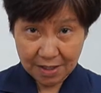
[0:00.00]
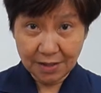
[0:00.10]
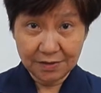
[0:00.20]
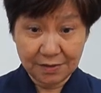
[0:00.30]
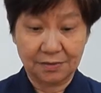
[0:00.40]

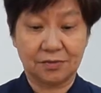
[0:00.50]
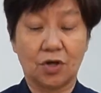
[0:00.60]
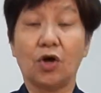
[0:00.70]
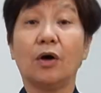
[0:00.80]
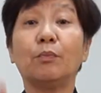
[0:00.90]
is
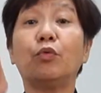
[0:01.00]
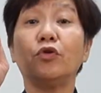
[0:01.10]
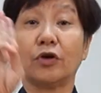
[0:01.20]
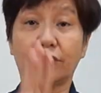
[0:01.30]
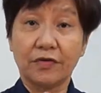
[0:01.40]
put
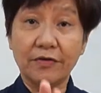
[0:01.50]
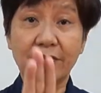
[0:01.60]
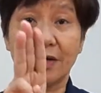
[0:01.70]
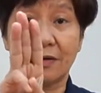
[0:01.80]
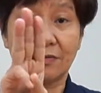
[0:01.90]
your 3
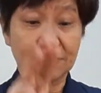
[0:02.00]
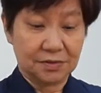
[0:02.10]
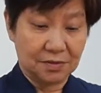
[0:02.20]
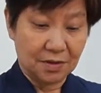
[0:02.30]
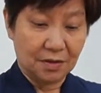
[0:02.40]

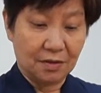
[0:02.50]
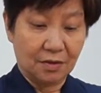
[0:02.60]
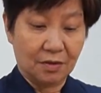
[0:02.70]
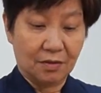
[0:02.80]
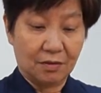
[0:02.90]
fingers
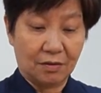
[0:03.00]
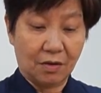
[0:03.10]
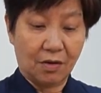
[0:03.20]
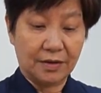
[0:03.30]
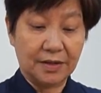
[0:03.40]

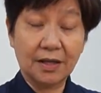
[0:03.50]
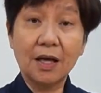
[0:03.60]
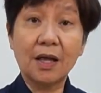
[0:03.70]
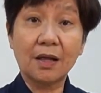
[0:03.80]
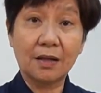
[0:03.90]
on the
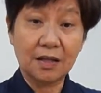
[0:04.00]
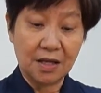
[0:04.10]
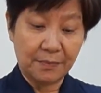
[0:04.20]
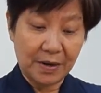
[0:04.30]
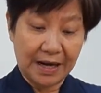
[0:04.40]

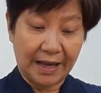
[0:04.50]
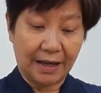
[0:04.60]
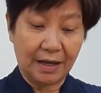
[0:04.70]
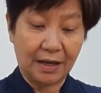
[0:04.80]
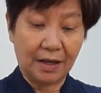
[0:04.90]
nipple line
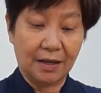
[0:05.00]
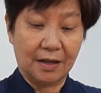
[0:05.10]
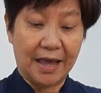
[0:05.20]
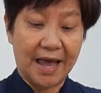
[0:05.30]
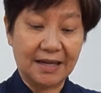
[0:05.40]

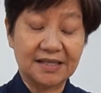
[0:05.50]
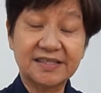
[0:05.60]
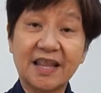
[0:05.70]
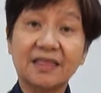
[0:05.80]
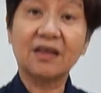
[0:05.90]
at the
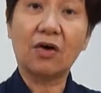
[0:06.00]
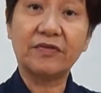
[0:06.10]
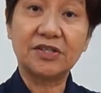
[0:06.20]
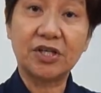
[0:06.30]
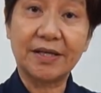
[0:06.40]
center of
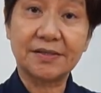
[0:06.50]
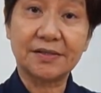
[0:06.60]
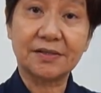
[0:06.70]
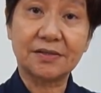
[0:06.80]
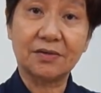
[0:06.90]
the
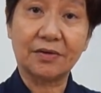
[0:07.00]
chest.